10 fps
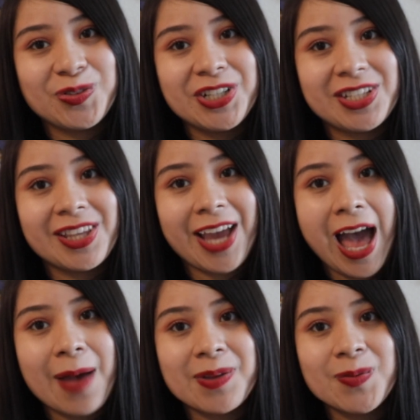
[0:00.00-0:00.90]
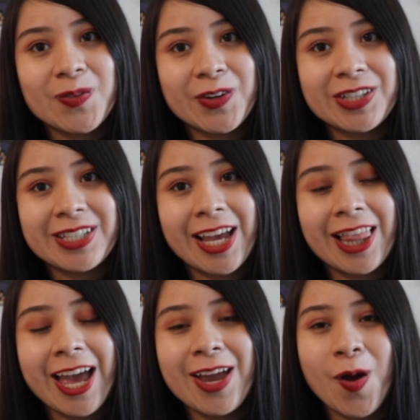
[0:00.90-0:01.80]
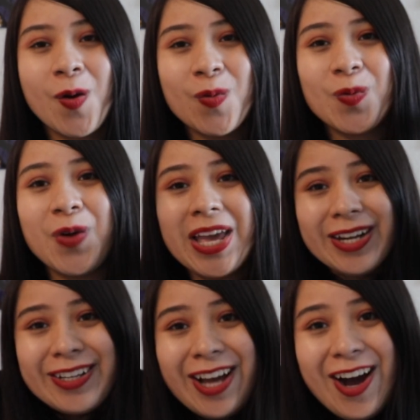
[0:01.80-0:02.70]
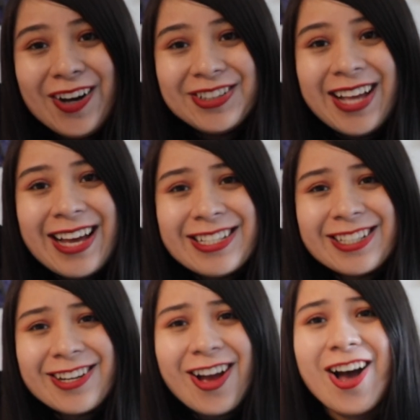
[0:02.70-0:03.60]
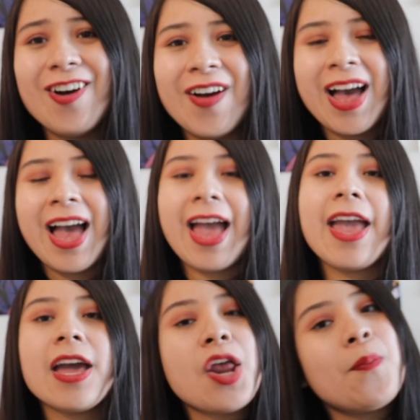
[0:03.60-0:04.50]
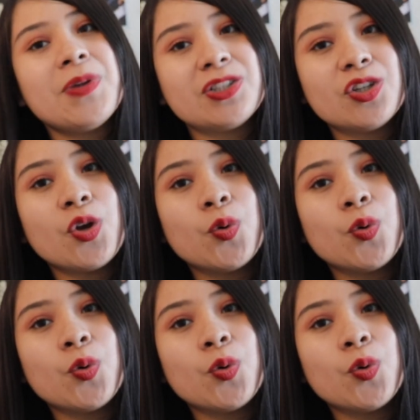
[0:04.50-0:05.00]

reach the cabin before daylight. Way to go, Tanjiro! And Mr.